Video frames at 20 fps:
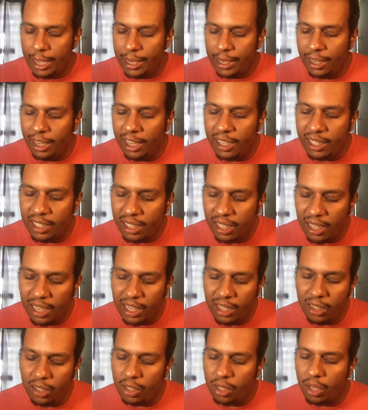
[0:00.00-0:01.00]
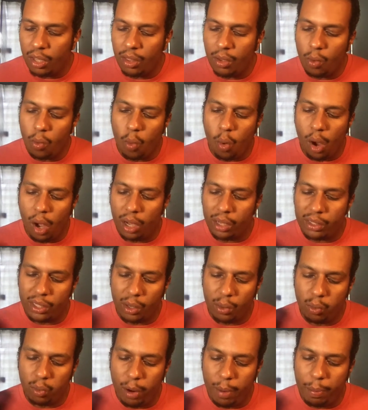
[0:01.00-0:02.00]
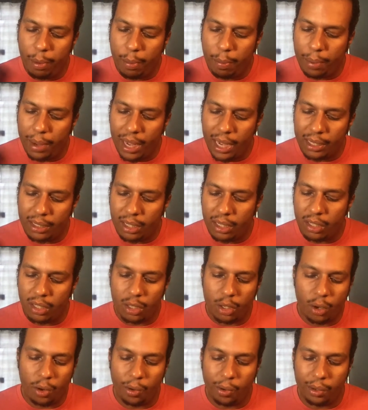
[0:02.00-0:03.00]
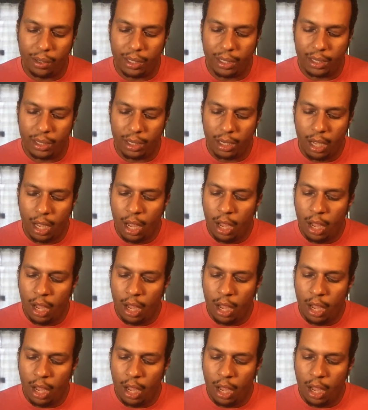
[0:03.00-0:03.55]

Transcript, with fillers: listening to the water ripple past the stones,